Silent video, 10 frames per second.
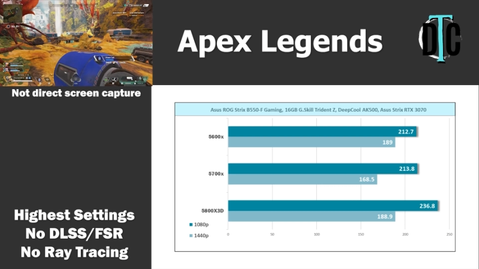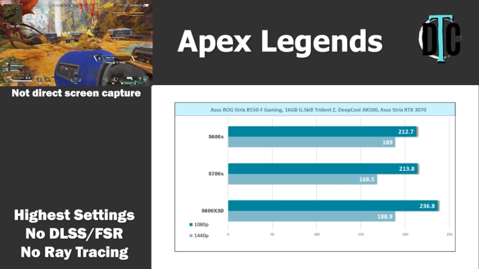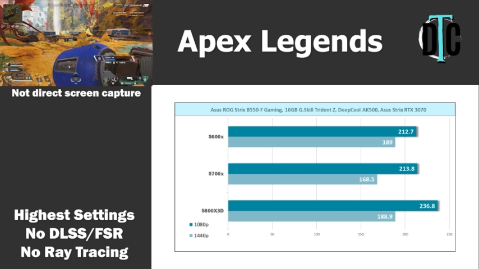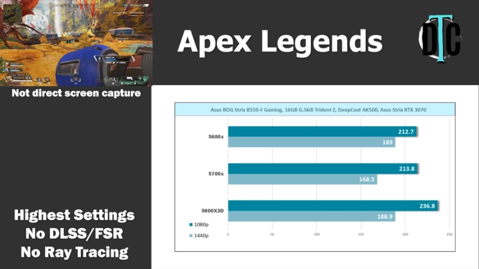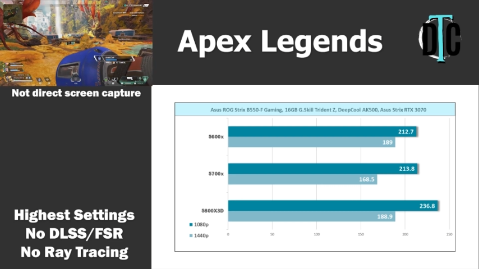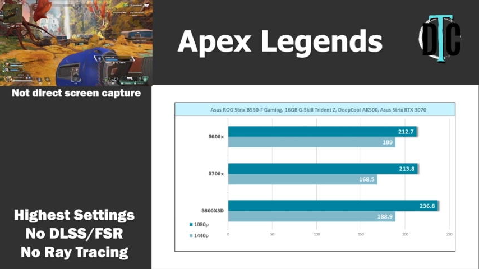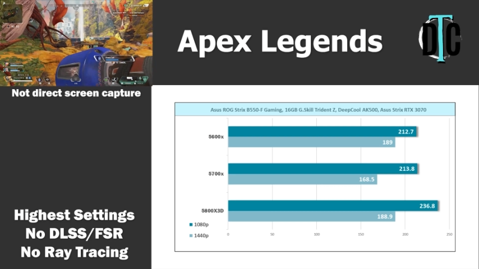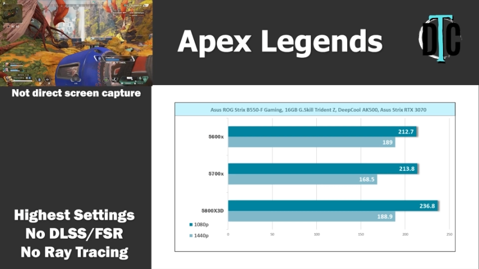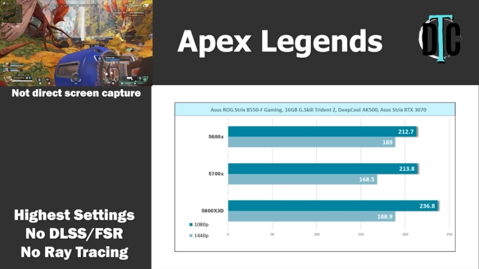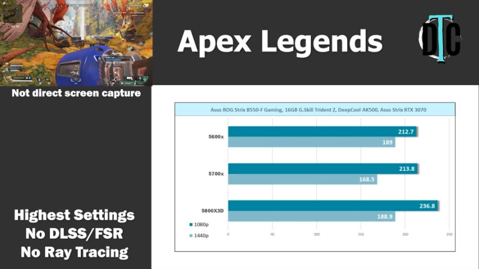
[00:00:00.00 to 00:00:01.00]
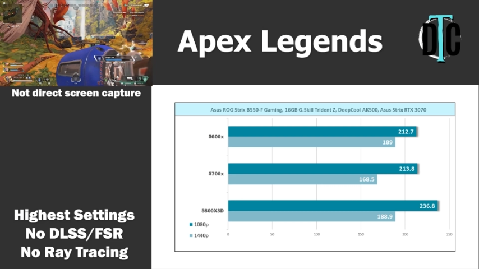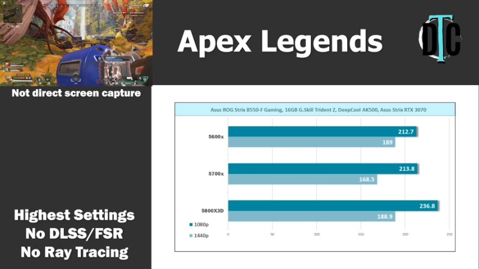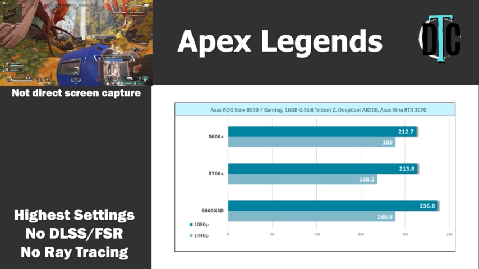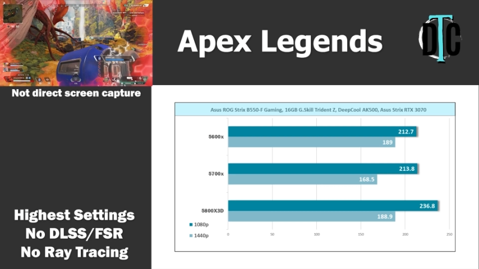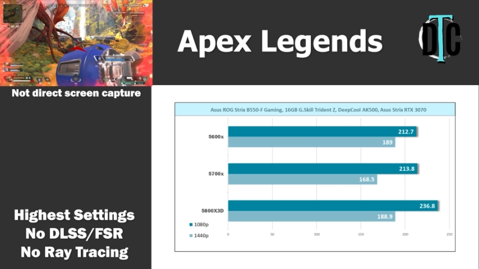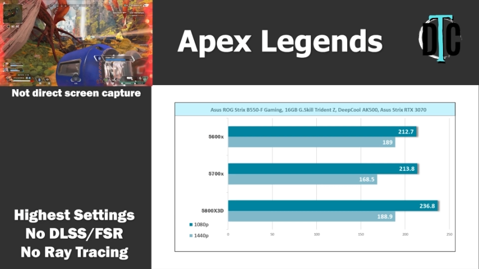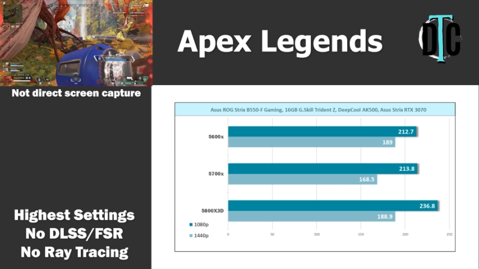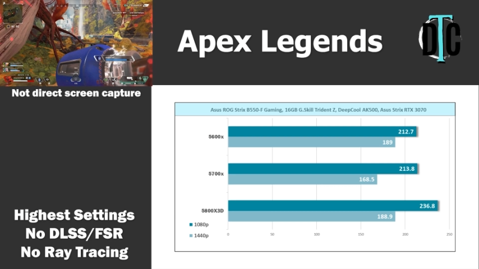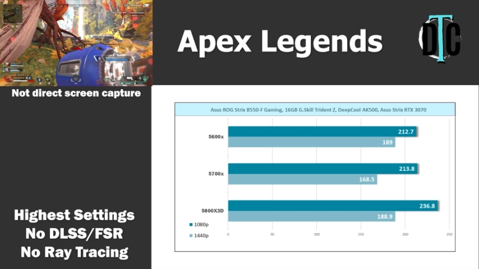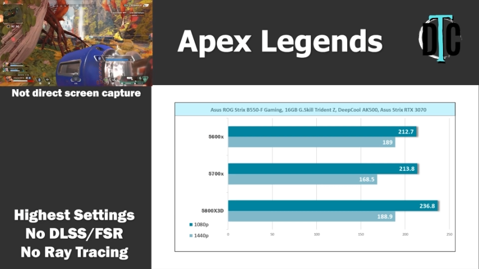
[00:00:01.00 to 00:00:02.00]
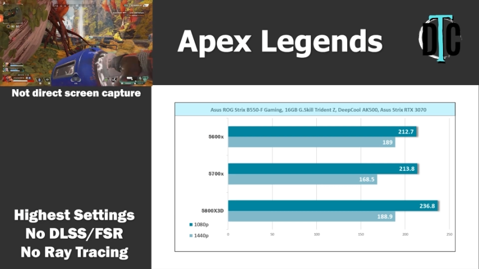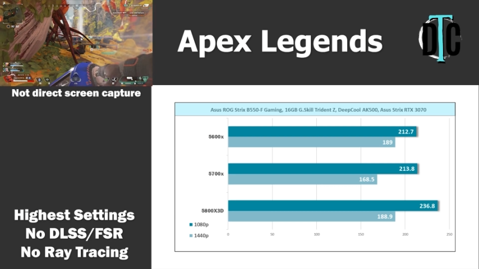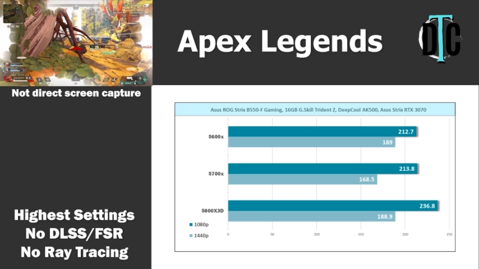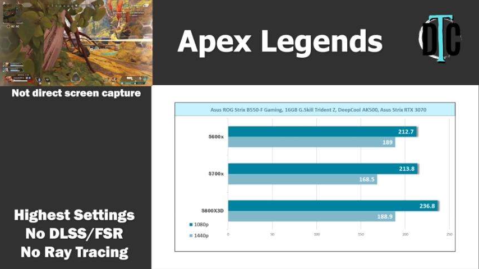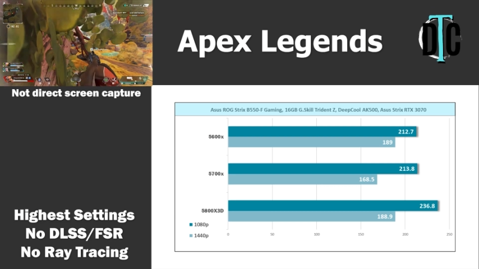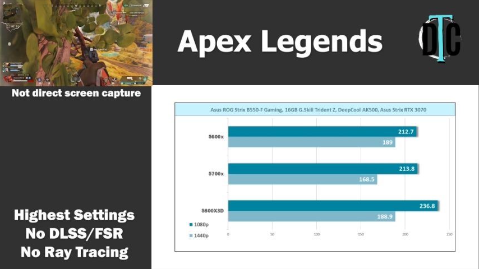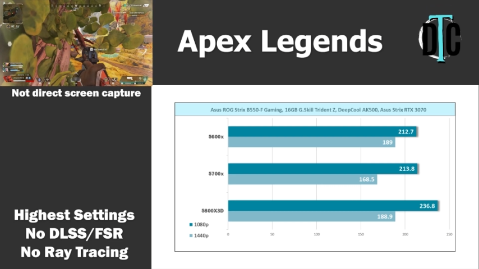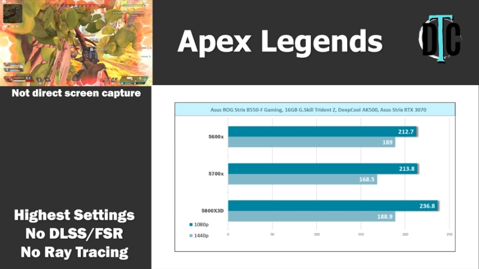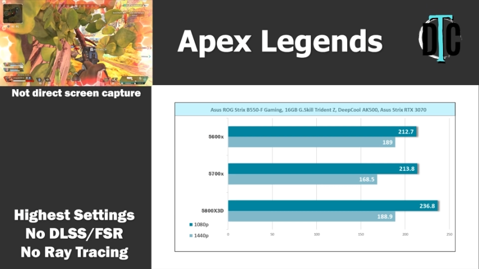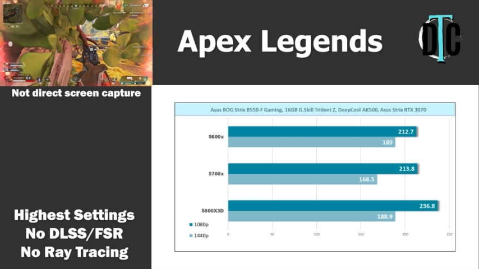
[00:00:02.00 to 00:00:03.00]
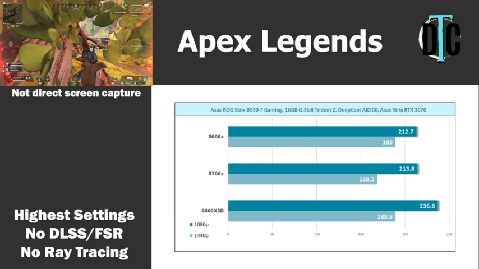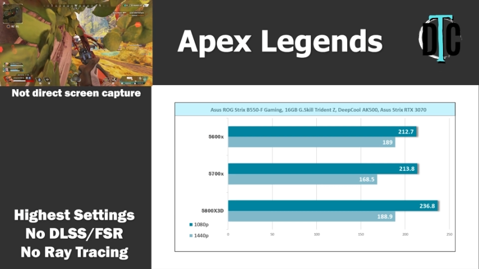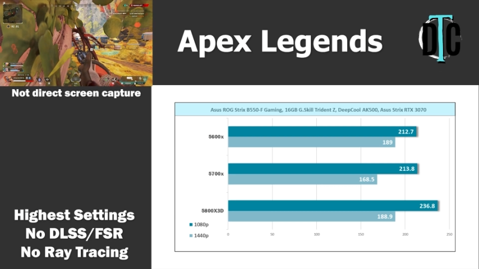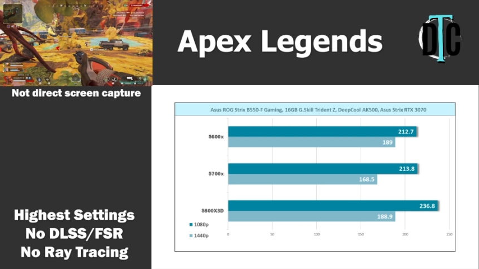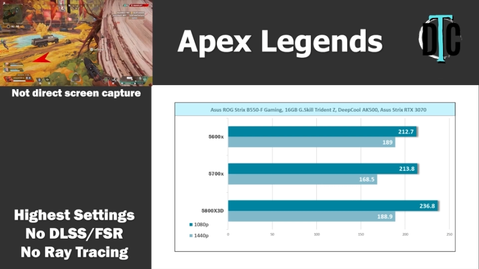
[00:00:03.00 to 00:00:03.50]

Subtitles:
[unreadable: no face in view]